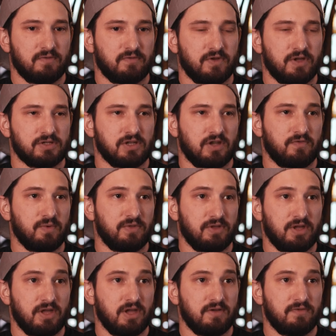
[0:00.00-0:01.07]
First off, with the
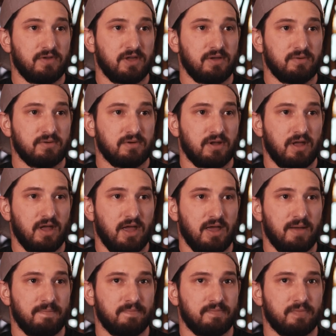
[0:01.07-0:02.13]
curfew,
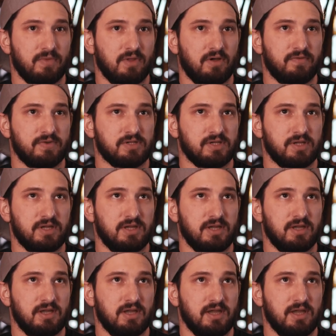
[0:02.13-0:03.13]
obviously